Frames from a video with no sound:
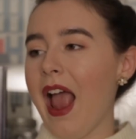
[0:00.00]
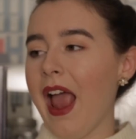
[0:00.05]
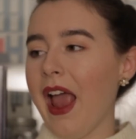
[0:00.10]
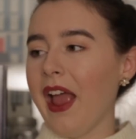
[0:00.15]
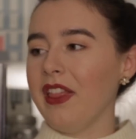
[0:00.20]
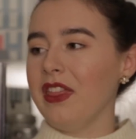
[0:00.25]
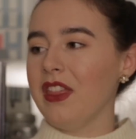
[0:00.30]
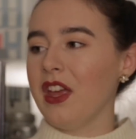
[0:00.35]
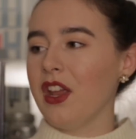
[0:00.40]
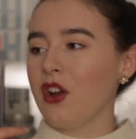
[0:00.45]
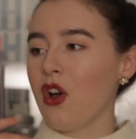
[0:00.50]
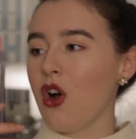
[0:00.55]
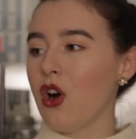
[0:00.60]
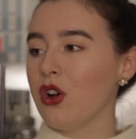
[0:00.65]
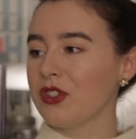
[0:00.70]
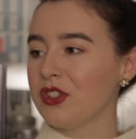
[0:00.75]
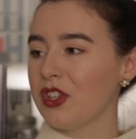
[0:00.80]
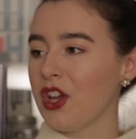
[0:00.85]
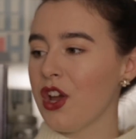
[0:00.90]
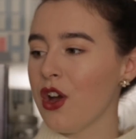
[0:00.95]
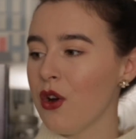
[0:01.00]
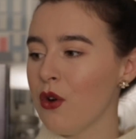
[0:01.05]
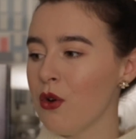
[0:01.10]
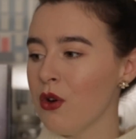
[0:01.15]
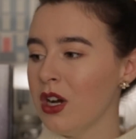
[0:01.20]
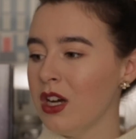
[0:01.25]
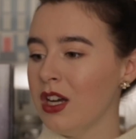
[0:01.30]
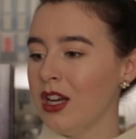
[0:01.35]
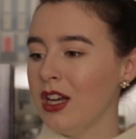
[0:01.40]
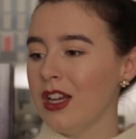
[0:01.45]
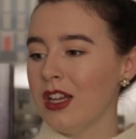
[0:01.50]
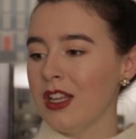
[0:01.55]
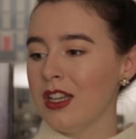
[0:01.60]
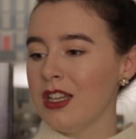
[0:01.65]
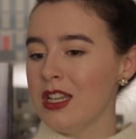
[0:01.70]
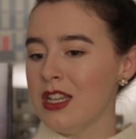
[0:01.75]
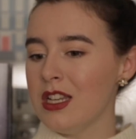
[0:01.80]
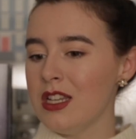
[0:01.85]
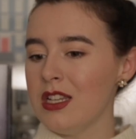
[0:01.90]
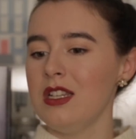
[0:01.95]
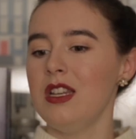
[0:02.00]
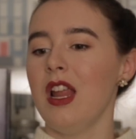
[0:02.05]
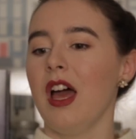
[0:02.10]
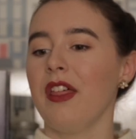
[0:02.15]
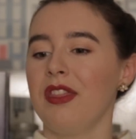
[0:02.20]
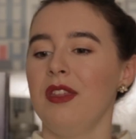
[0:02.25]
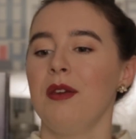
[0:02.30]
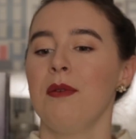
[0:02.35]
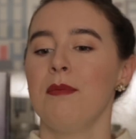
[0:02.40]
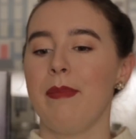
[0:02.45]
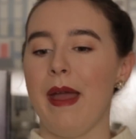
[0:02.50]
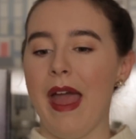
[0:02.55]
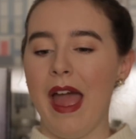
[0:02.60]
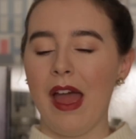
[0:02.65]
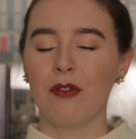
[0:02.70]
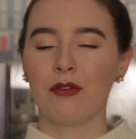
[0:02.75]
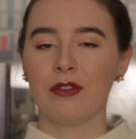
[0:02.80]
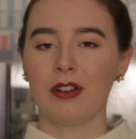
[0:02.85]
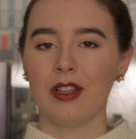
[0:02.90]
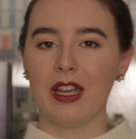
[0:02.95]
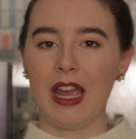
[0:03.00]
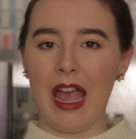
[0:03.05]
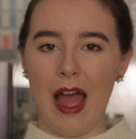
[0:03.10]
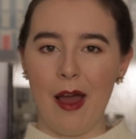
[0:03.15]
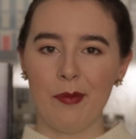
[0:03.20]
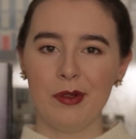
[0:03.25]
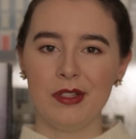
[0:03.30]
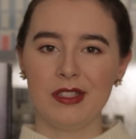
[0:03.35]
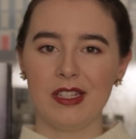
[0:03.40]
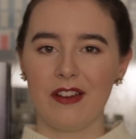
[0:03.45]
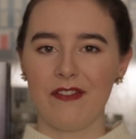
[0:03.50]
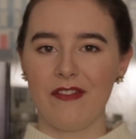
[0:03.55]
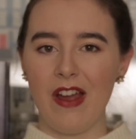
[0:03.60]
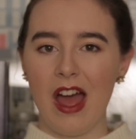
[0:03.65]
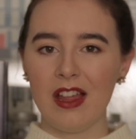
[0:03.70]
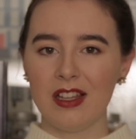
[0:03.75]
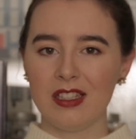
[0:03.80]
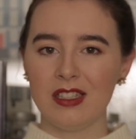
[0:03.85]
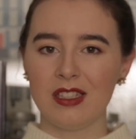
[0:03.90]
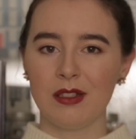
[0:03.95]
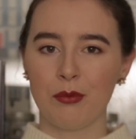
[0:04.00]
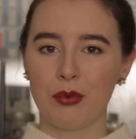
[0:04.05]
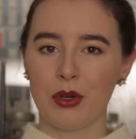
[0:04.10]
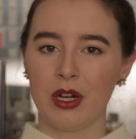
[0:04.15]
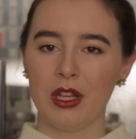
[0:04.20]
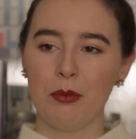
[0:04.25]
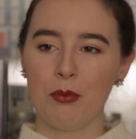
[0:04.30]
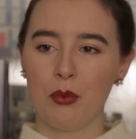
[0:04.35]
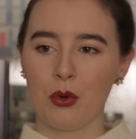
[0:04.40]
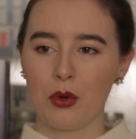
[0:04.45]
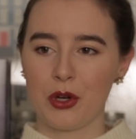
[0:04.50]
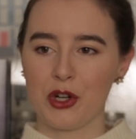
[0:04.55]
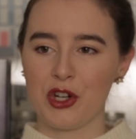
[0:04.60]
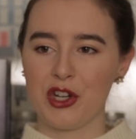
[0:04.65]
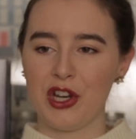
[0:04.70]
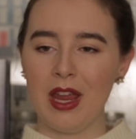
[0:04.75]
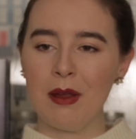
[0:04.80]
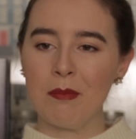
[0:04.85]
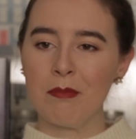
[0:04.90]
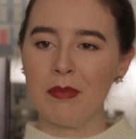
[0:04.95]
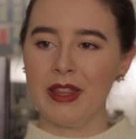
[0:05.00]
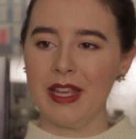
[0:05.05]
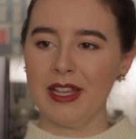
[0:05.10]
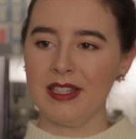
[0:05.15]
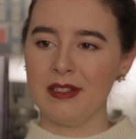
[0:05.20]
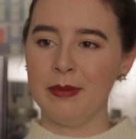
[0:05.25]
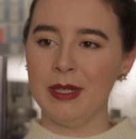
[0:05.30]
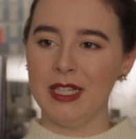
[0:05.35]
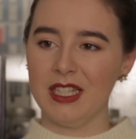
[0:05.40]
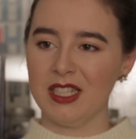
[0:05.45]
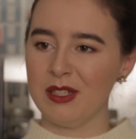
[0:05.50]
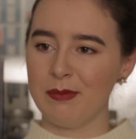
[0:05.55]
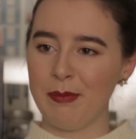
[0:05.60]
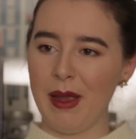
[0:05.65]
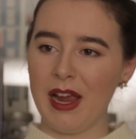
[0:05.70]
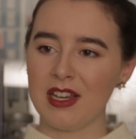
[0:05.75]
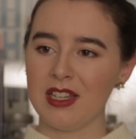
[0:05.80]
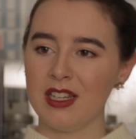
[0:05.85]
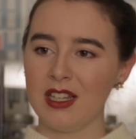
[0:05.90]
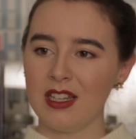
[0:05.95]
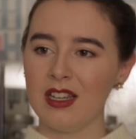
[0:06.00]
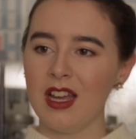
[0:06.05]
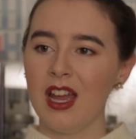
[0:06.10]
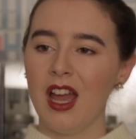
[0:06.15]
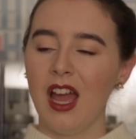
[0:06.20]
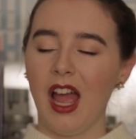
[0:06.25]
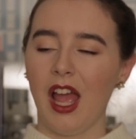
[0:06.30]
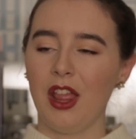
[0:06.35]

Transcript: And then also nothing bad really happens. Like Valen's in pretty poor shape, but that's to be expected.